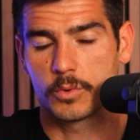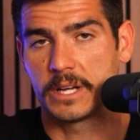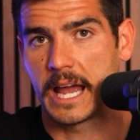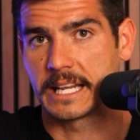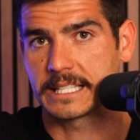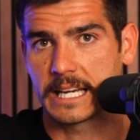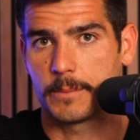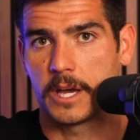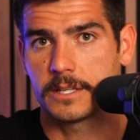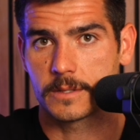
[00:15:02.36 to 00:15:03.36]
do it at a steady
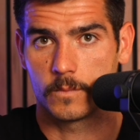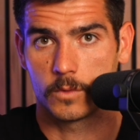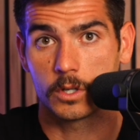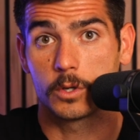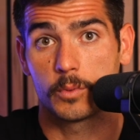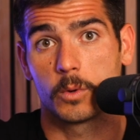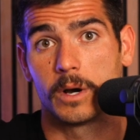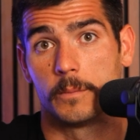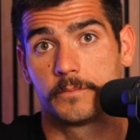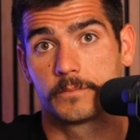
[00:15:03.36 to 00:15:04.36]
pace, you're going to do pretty
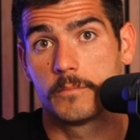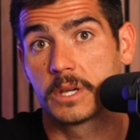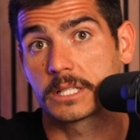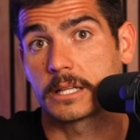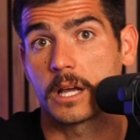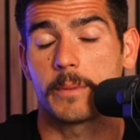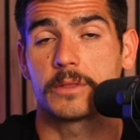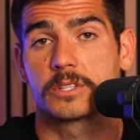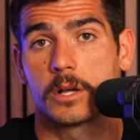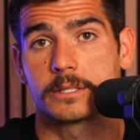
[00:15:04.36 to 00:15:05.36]
well. Because I talk about
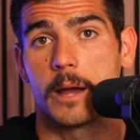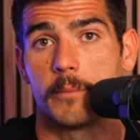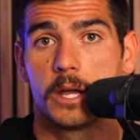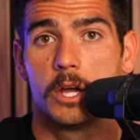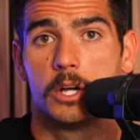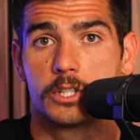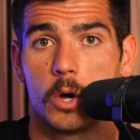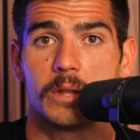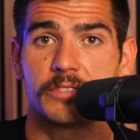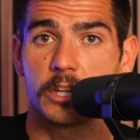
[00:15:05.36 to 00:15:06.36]
this all the time.
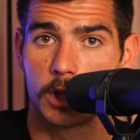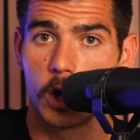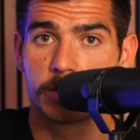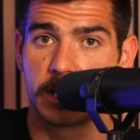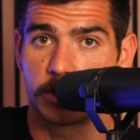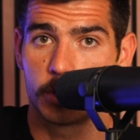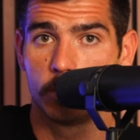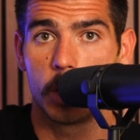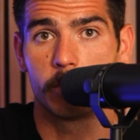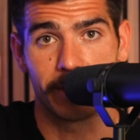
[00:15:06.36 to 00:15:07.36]
Don't let the lows get too
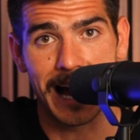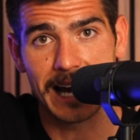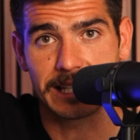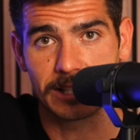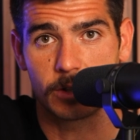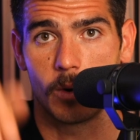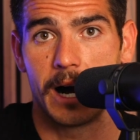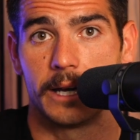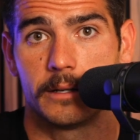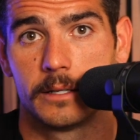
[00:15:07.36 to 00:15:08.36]
low and the highs get too
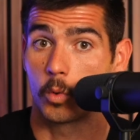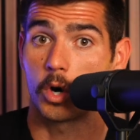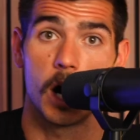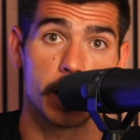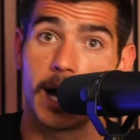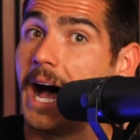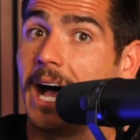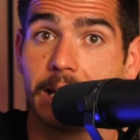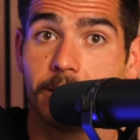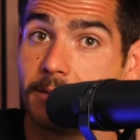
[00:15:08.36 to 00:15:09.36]
high. We're on a
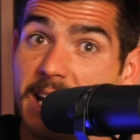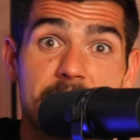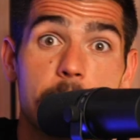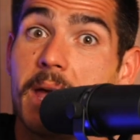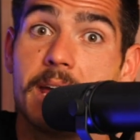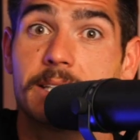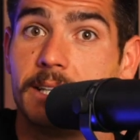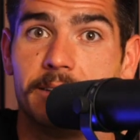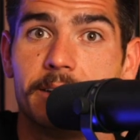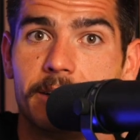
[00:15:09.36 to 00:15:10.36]
high. It's
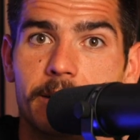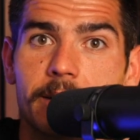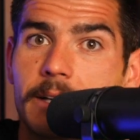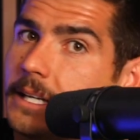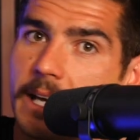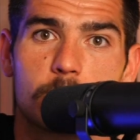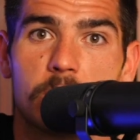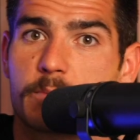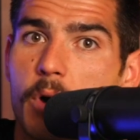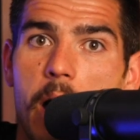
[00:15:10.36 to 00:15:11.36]
amazing. Guess
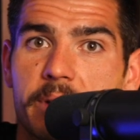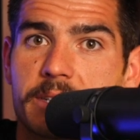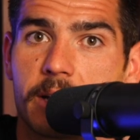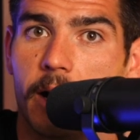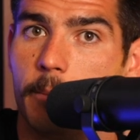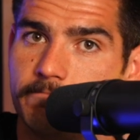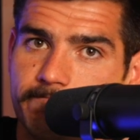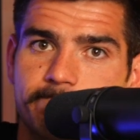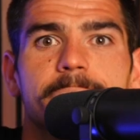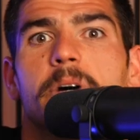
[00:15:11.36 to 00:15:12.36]
what's promised to come?
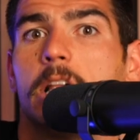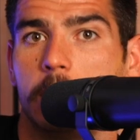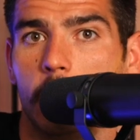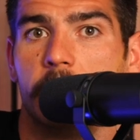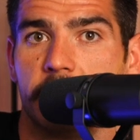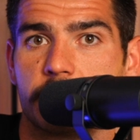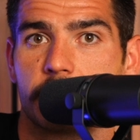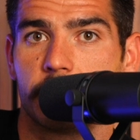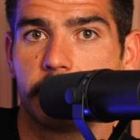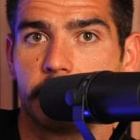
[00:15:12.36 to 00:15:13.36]
A low
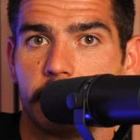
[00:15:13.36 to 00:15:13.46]
eventually.